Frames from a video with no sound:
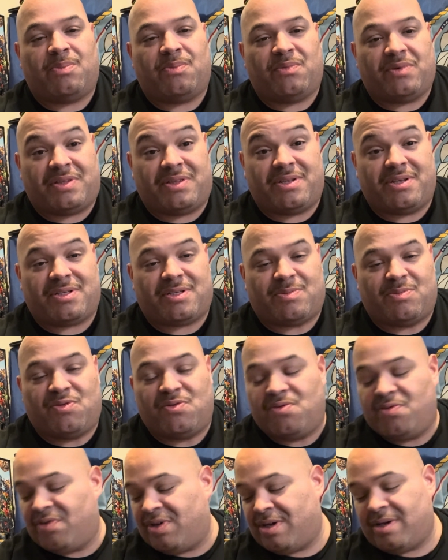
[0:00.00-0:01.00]
with this
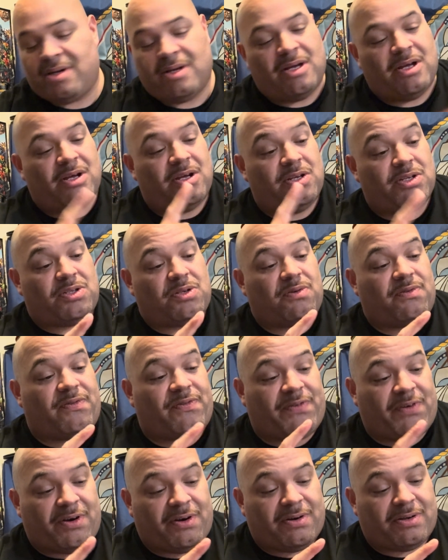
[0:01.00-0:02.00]
movie. So
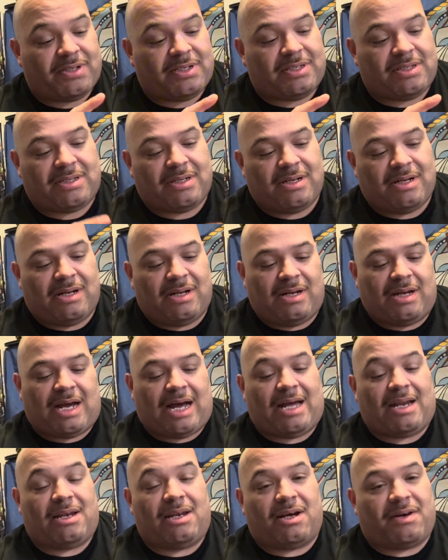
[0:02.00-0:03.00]
first,
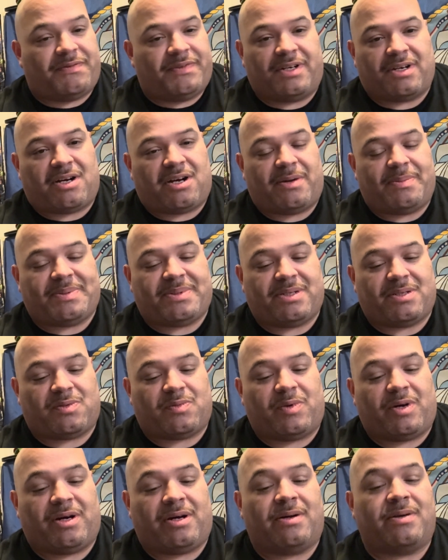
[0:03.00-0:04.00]
I love the cups as
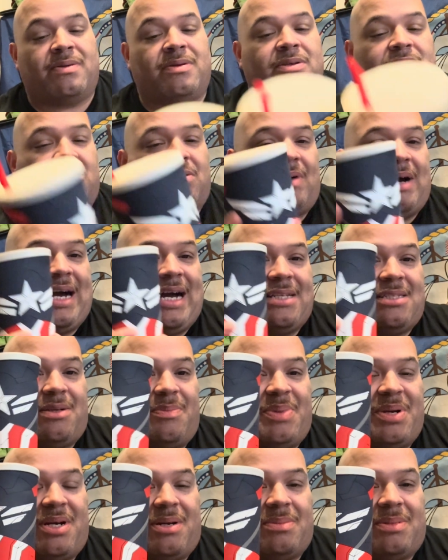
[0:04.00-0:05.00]
well, so I had to
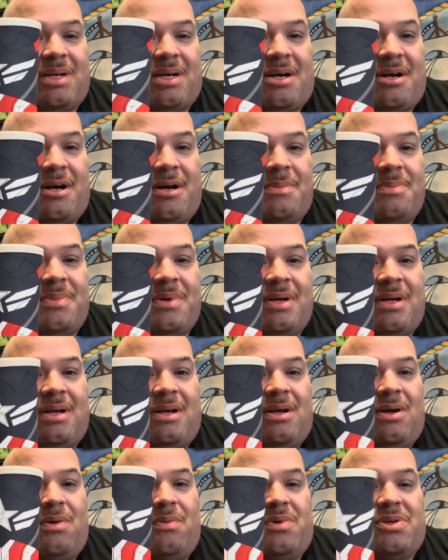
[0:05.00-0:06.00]
pick up the cup,
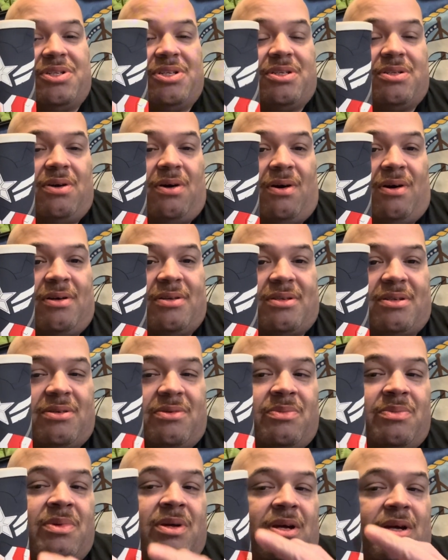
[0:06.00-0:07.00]
which is
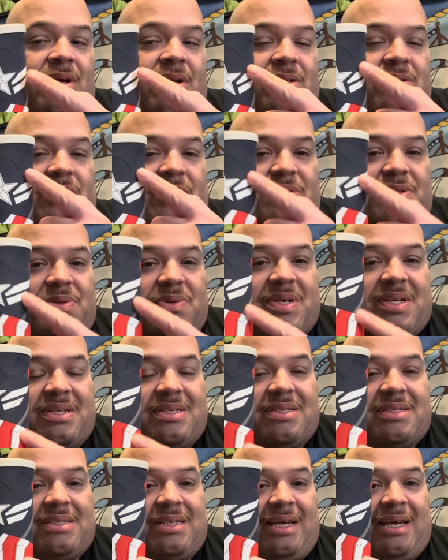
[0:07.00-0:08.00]
awesome. So as you can
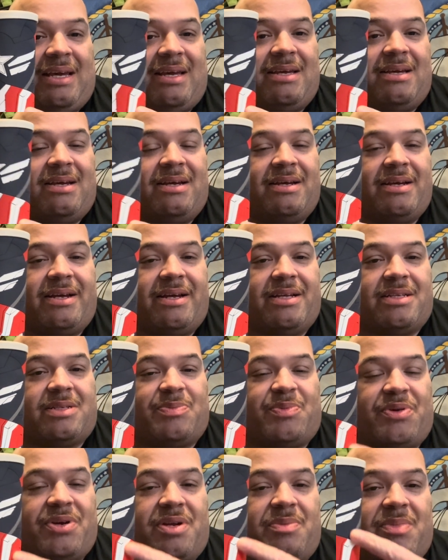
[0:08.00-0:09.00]
see, it's
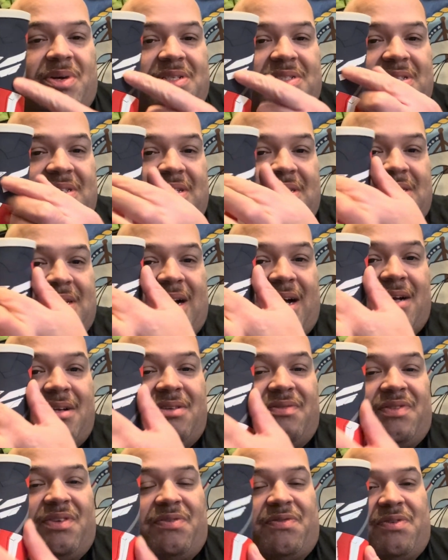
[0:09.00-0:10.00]
pretty much the design
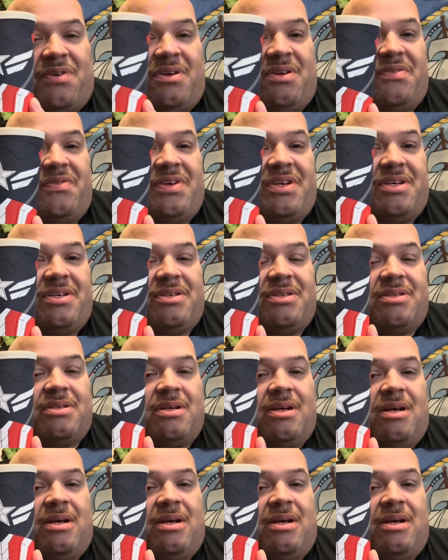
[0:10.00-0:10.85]
of the front of his